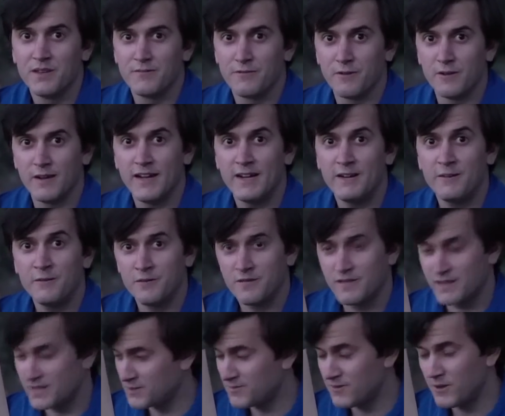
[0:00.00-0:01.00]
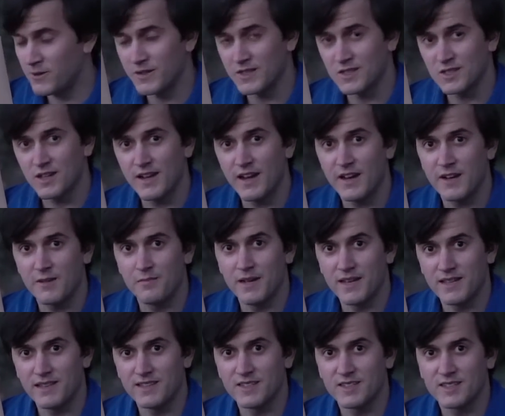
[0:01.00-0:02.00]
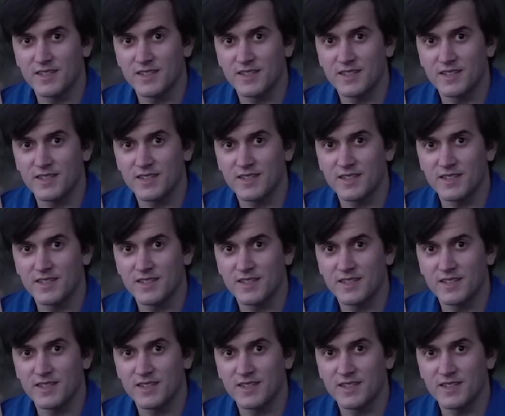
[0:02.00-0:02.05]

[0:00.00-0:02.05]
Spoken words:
For now, let's focus on how to make this